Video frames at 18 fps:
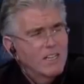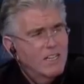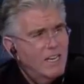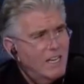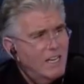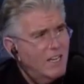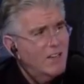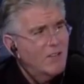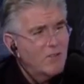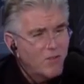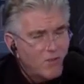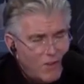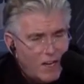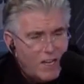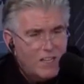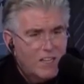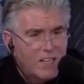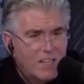And I get
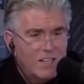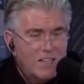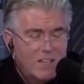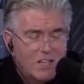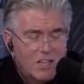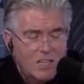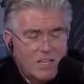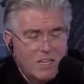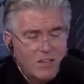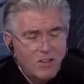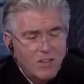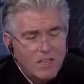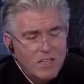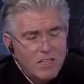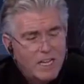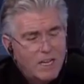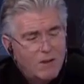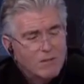finally, the
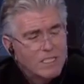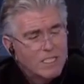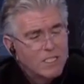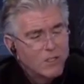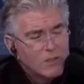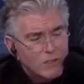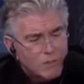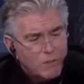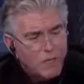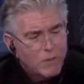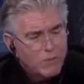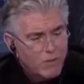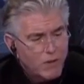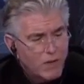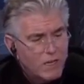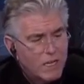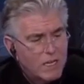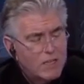other day it was in the
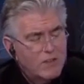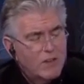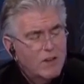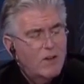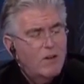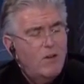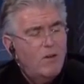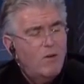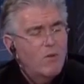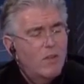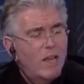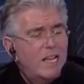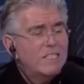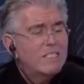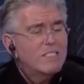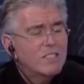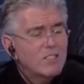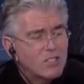newspaper, and I said, "Oh,
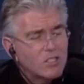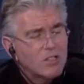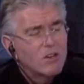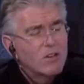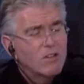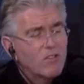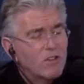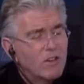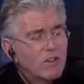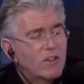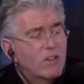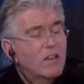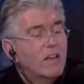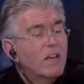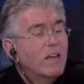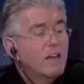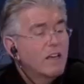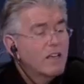that's the shirt." So
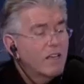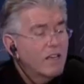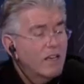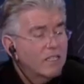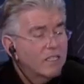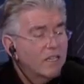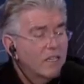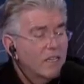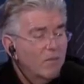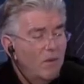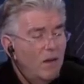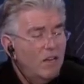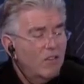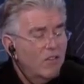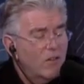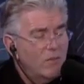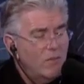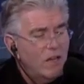I said to
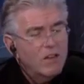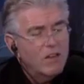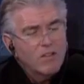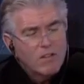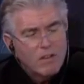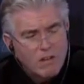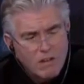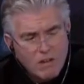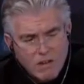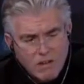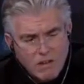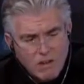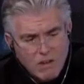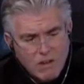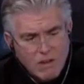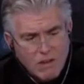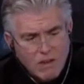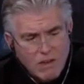Mons, "Mons,
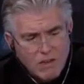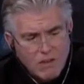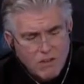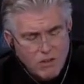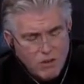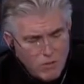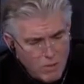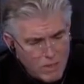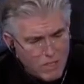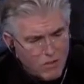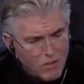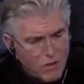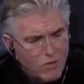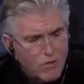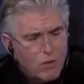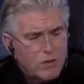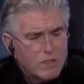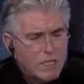do you know about the
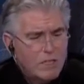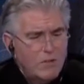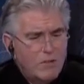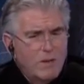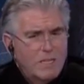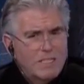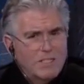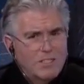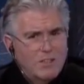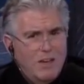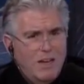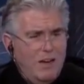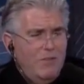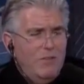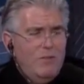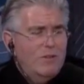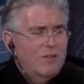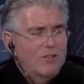shirt?" "Of course I knew about the shirt.
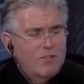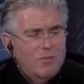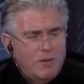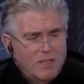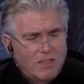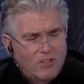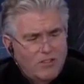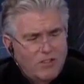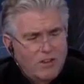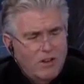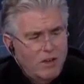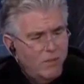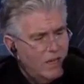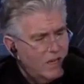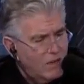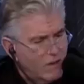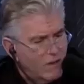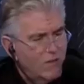Everyone knows about the shirt." I'm
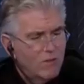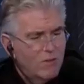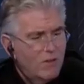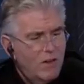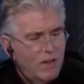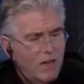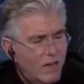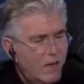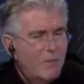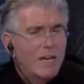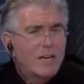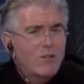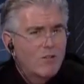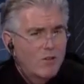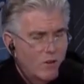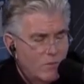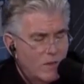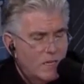like, "Well, how come I
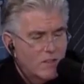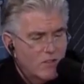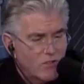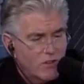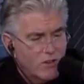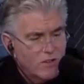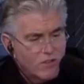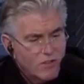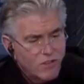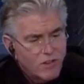don't know about the shirt?"